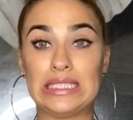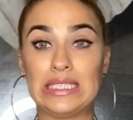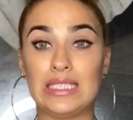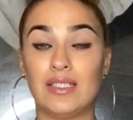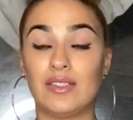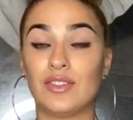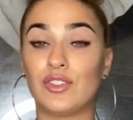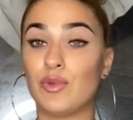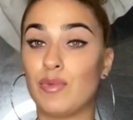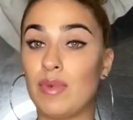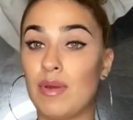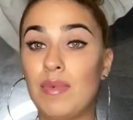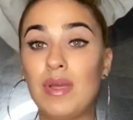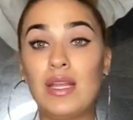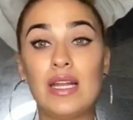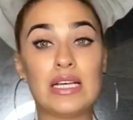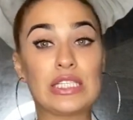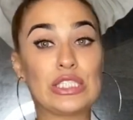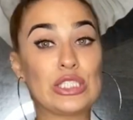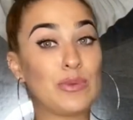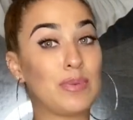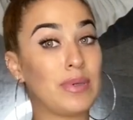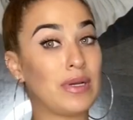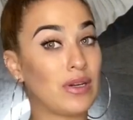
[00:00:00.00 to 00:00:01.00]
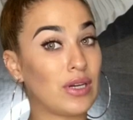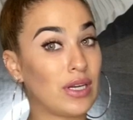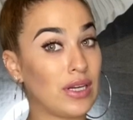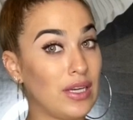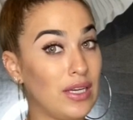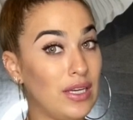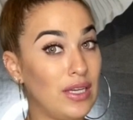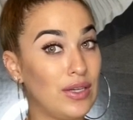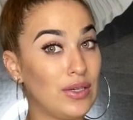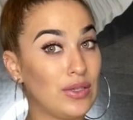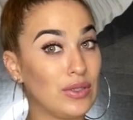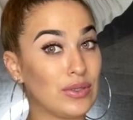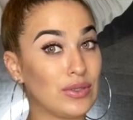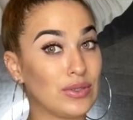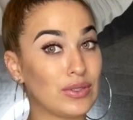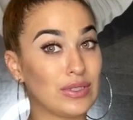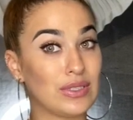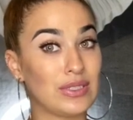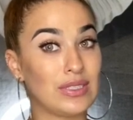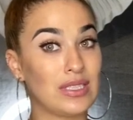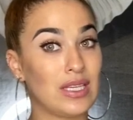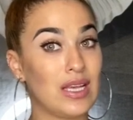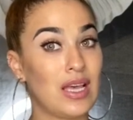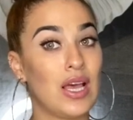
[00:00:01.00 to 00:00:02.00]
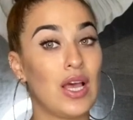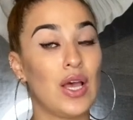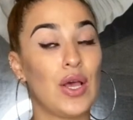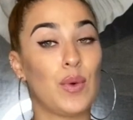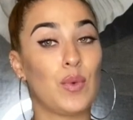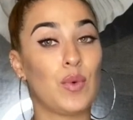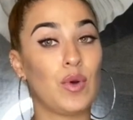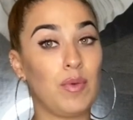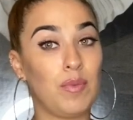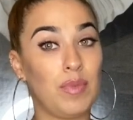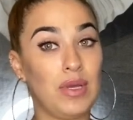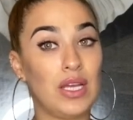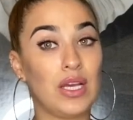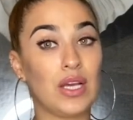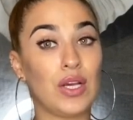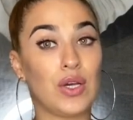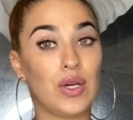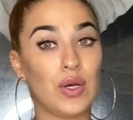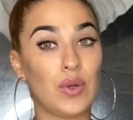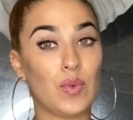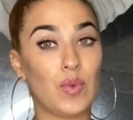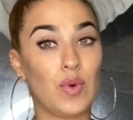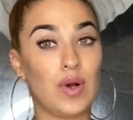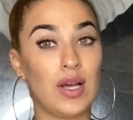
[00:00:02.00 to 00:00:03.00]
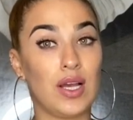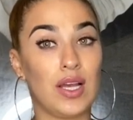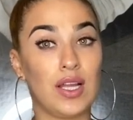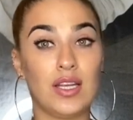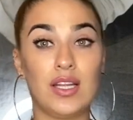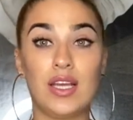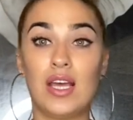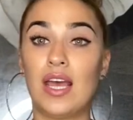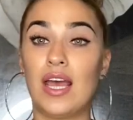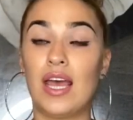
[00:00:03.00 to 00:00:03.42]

so maybe an extra pair of heels would be a good one.